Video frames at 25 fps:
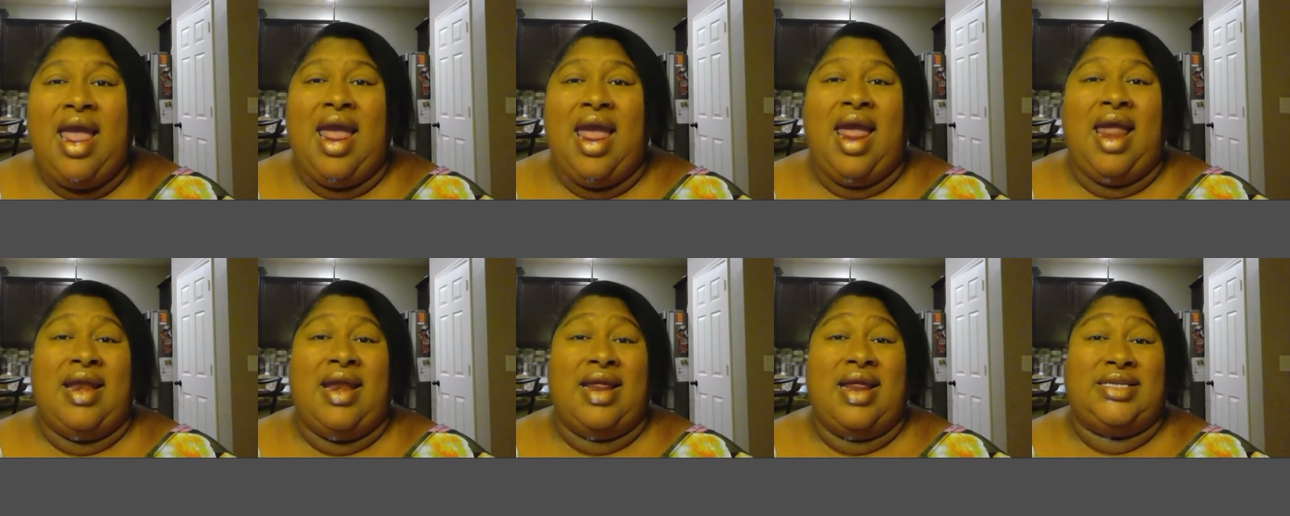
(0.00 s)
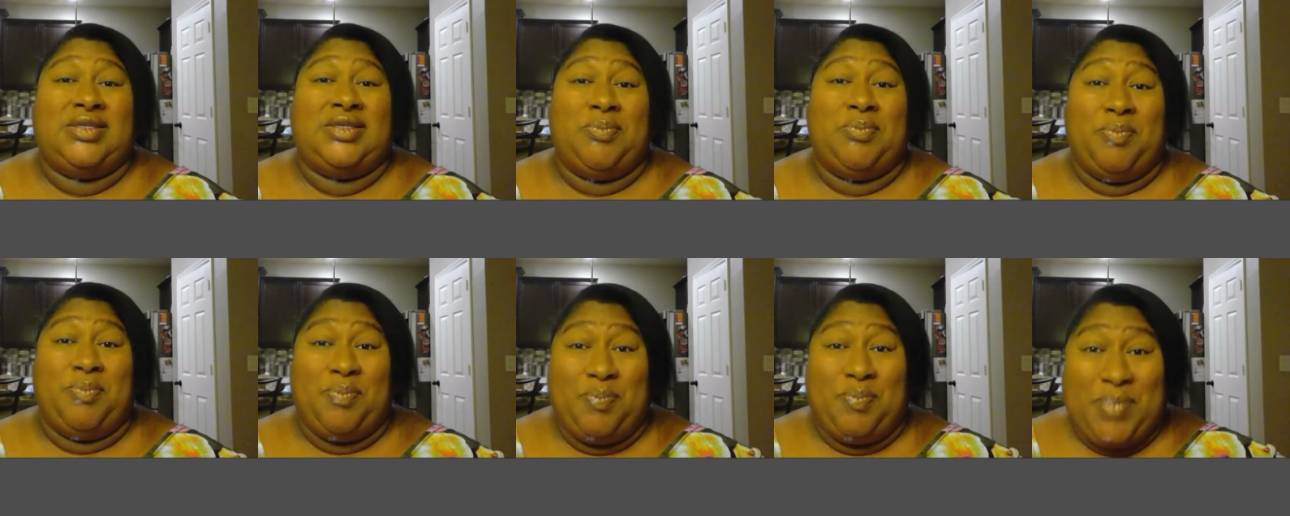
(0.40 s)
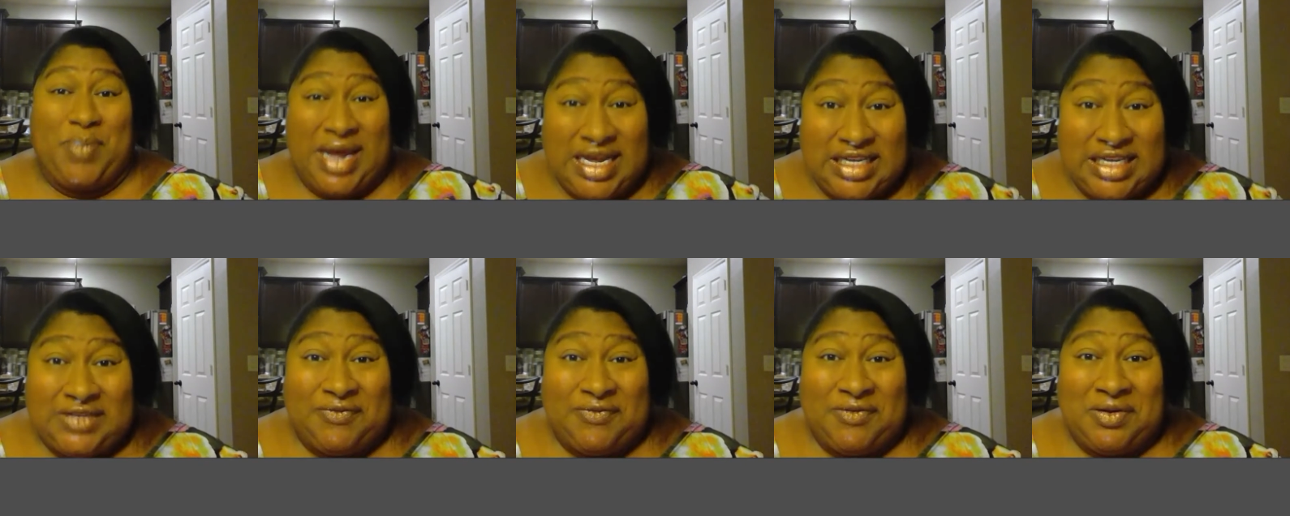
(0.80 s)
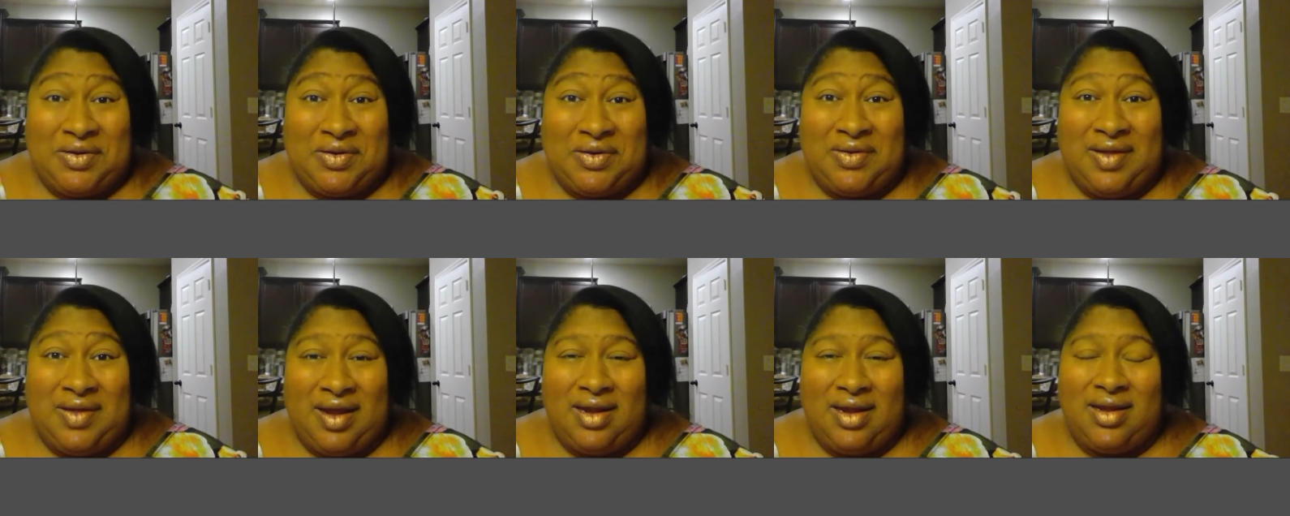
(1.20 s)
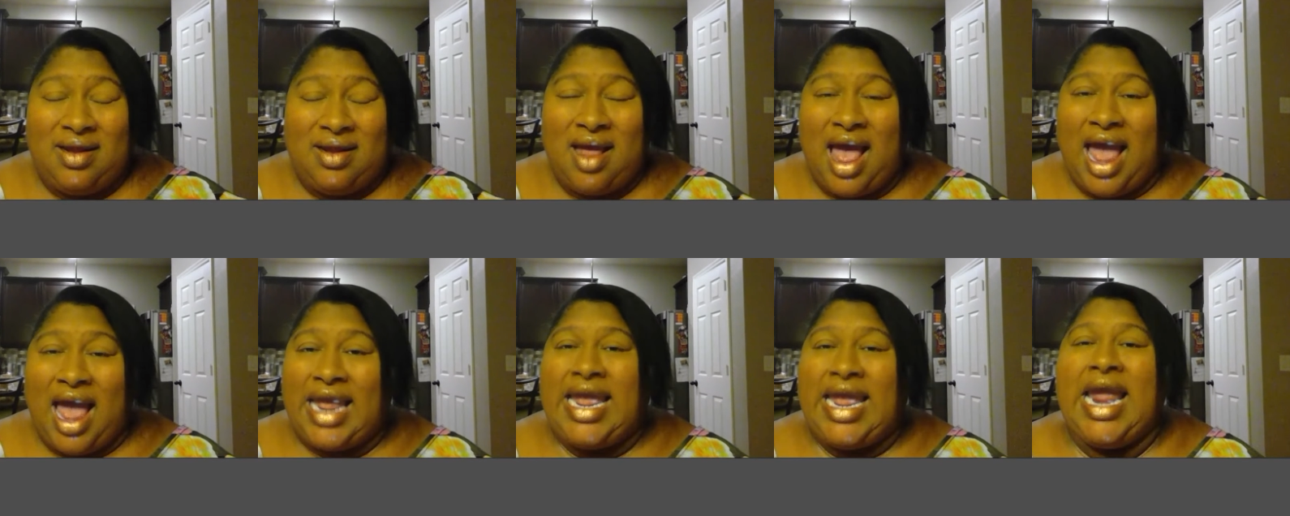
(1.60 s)
and it's peaceful,
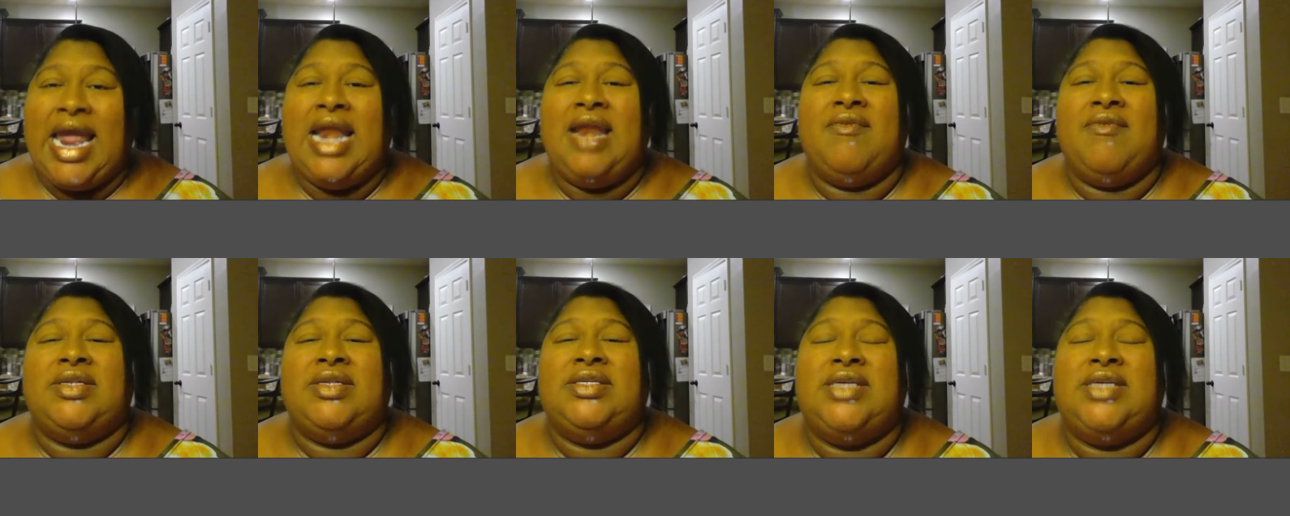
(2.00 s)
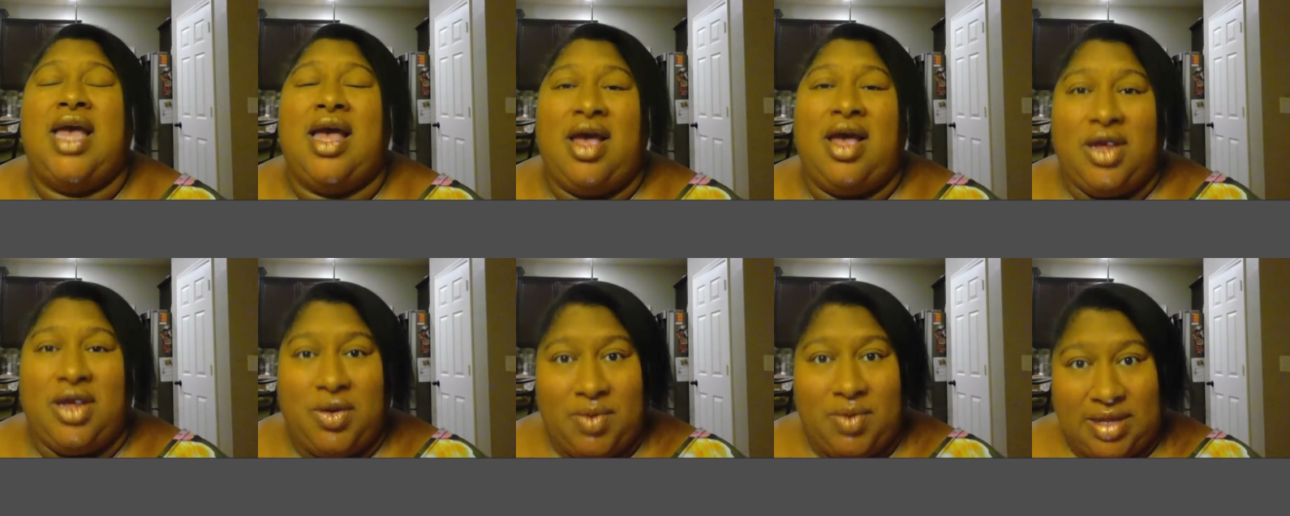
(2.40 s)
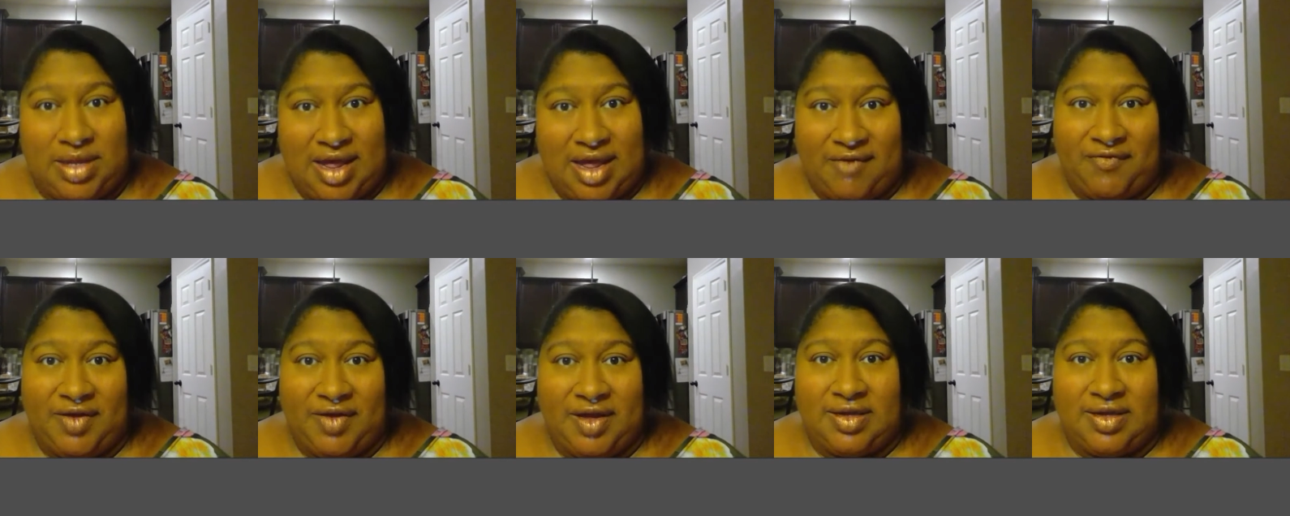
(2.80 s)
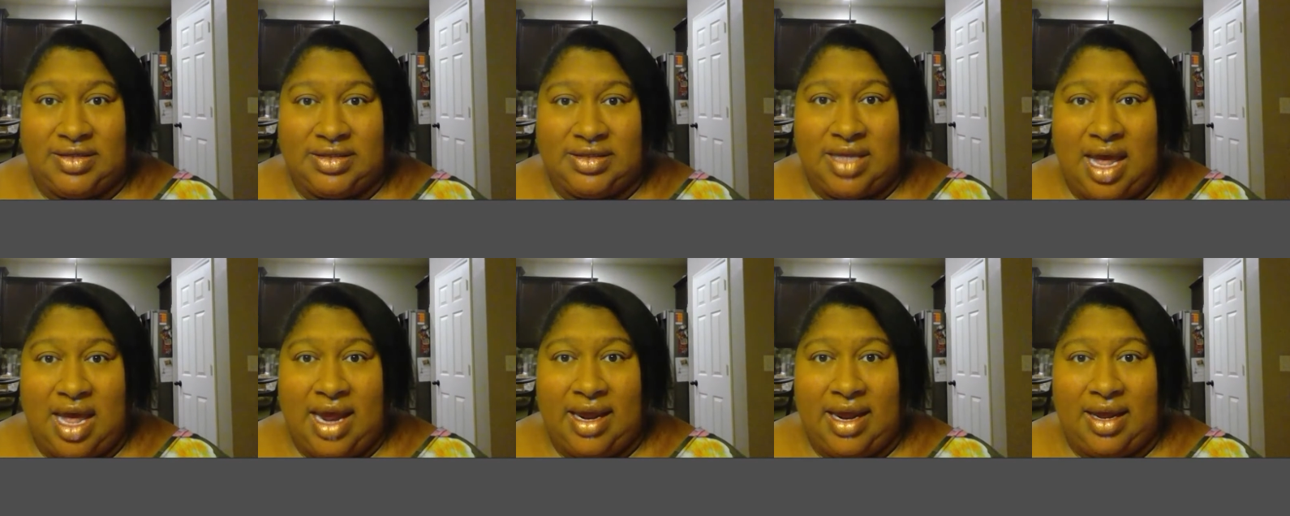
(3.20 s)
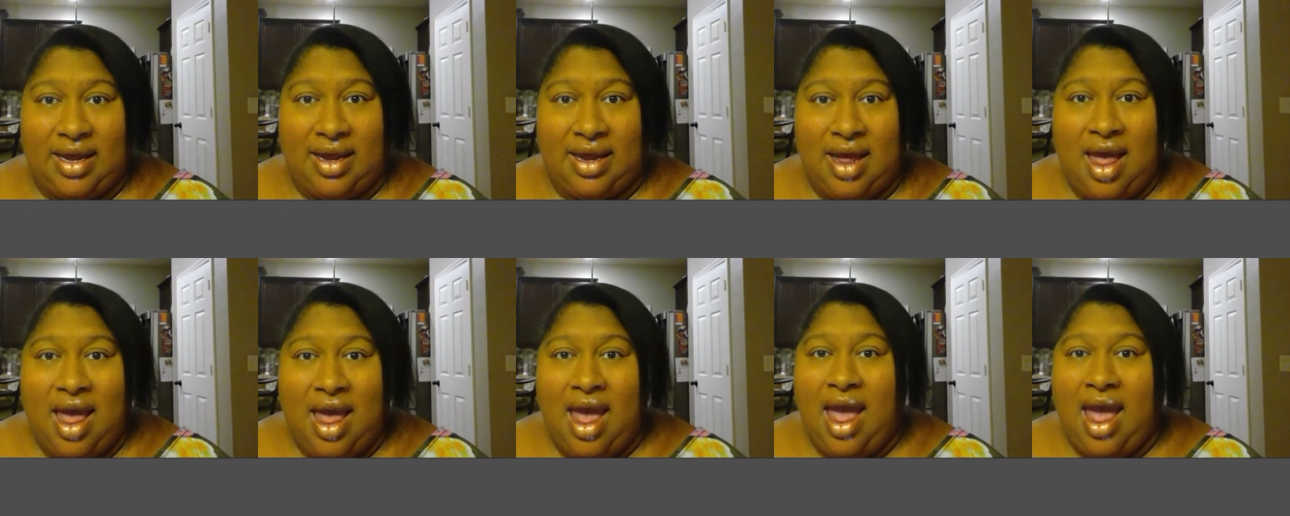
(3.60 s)
I can't even tell you what that feels like.